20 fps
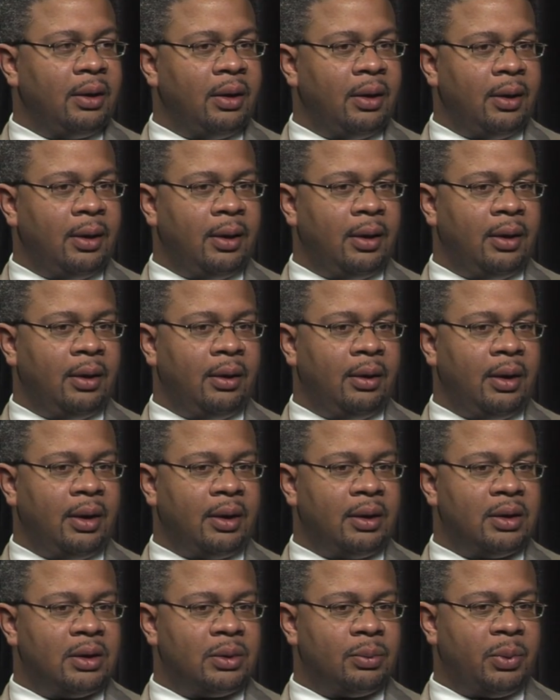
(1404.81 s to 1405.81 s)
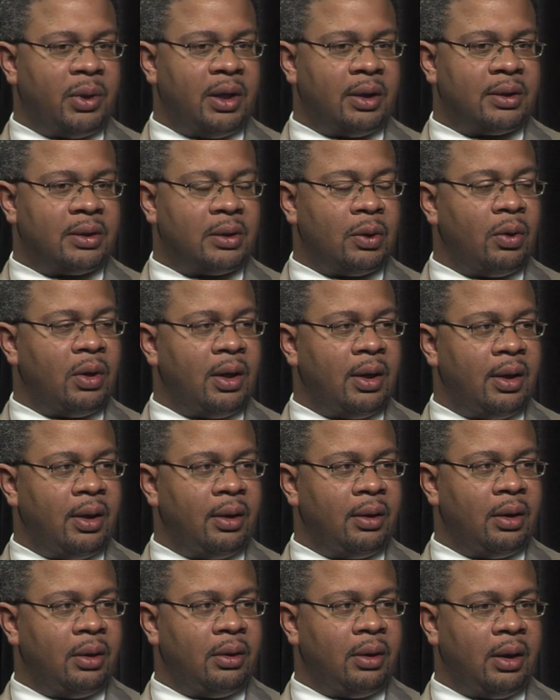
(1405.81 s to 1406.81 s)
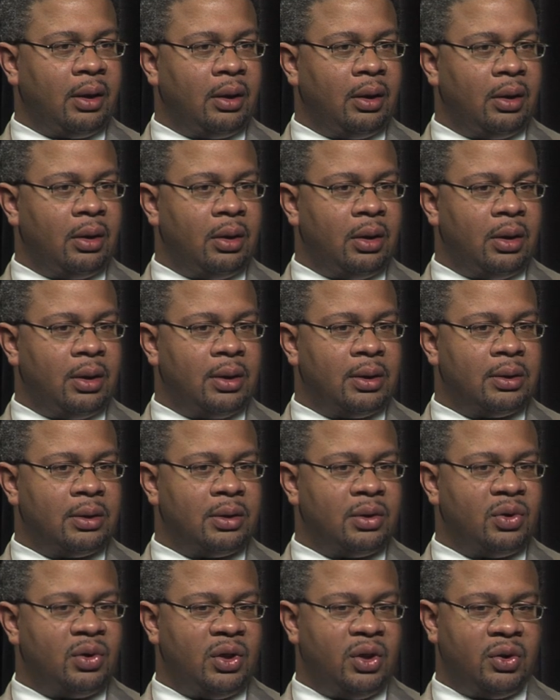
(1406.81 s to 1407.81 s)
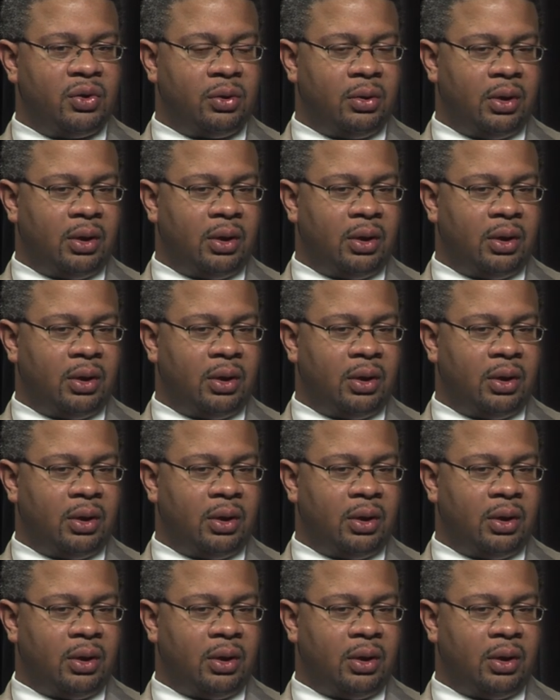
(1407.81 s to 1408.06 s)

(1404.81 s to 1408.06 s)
and they can spike so high that they can cause seizure,